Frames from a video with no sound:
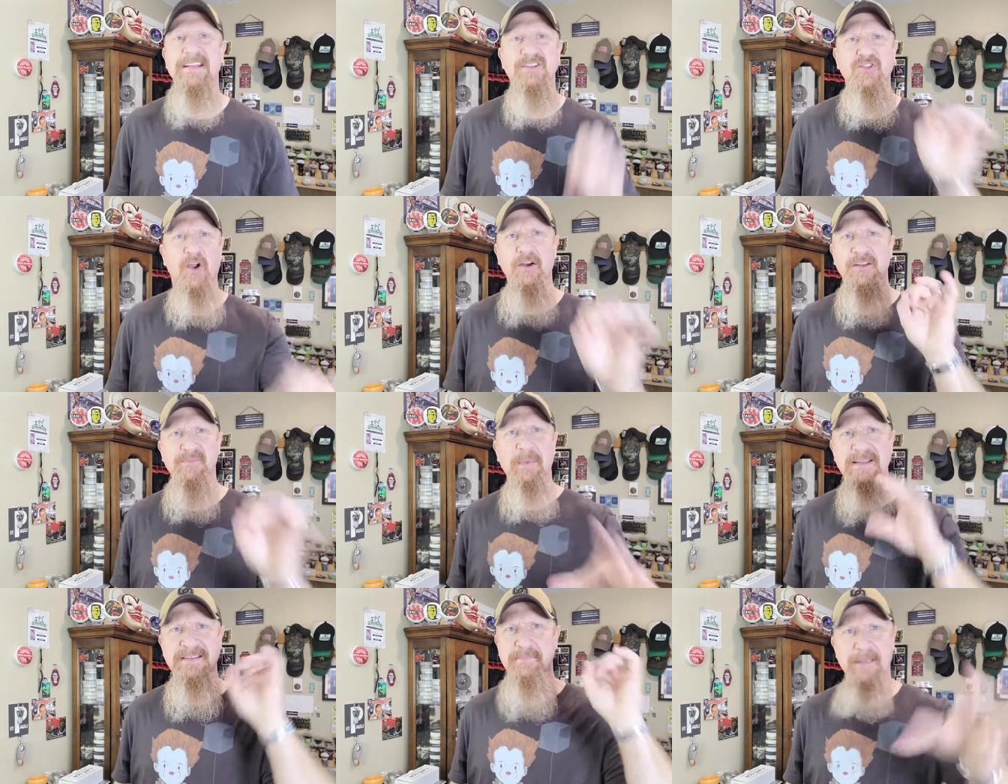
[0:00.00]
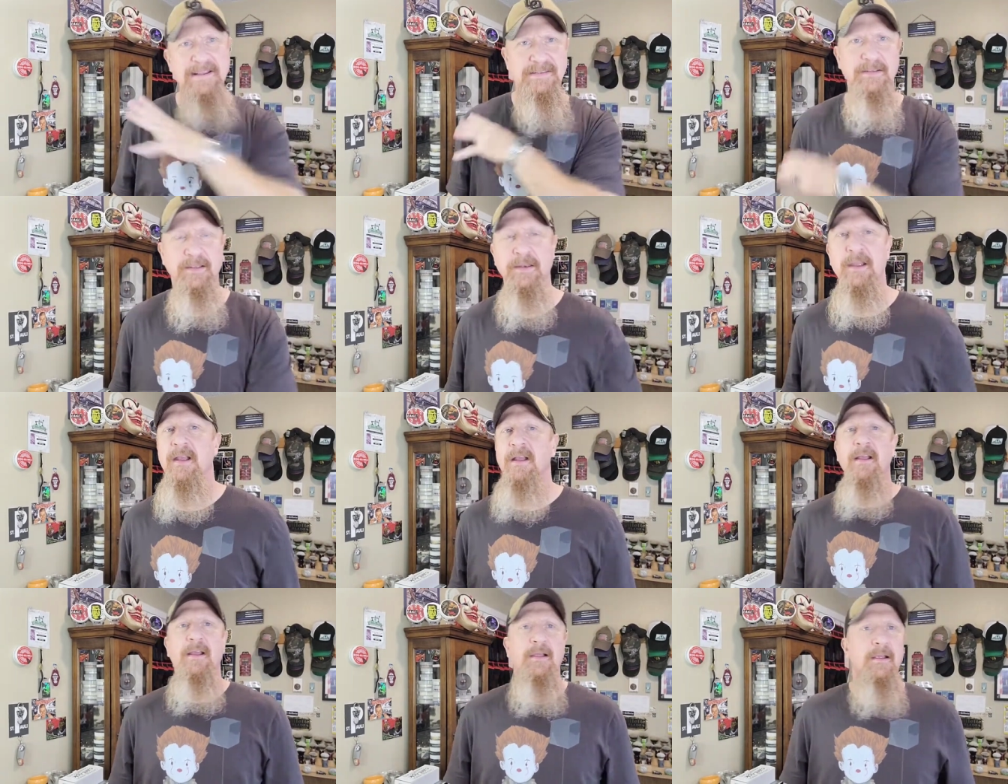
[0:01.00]
It's dark, spicy, masculine.
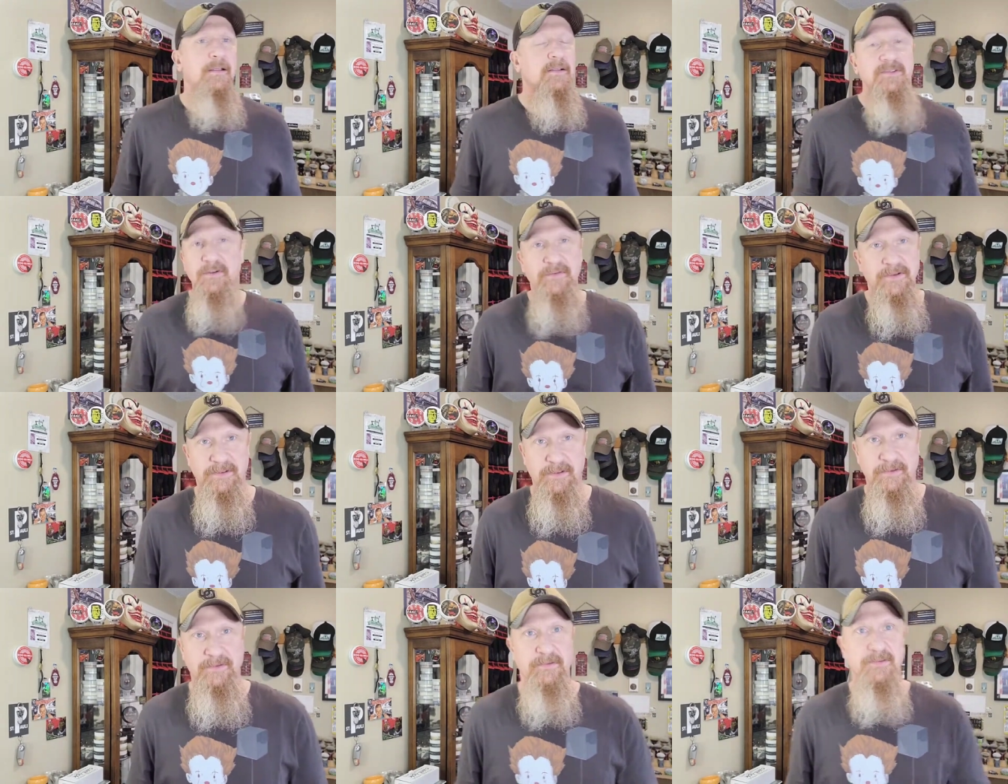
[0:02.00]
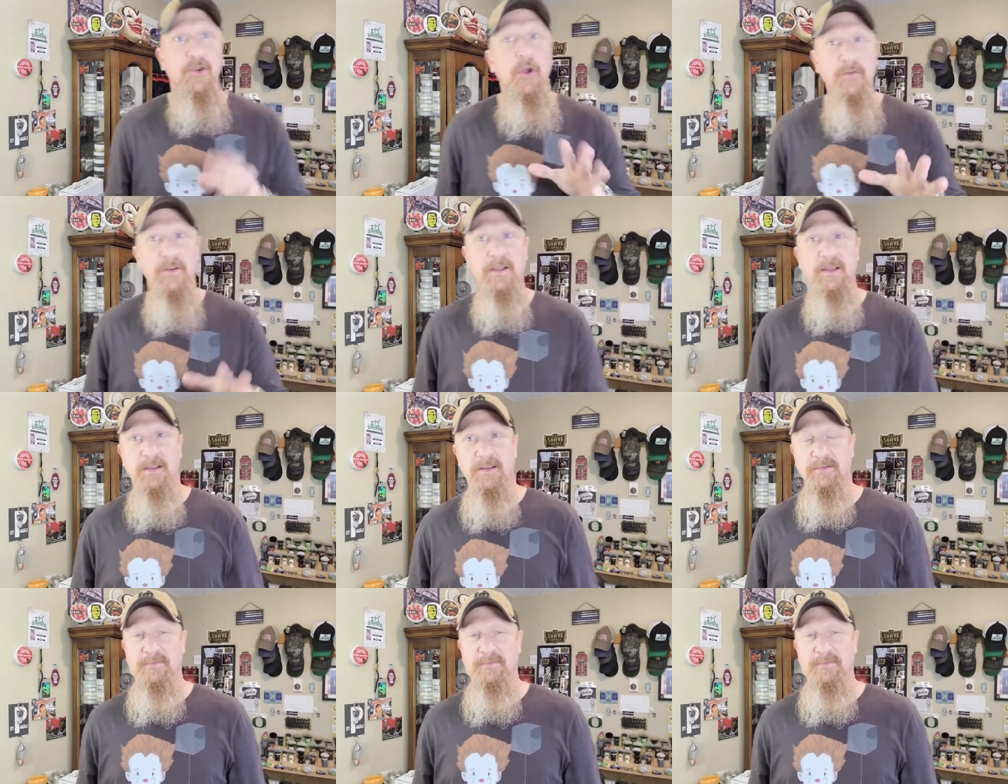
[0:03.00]
No vanilla. No vanilla.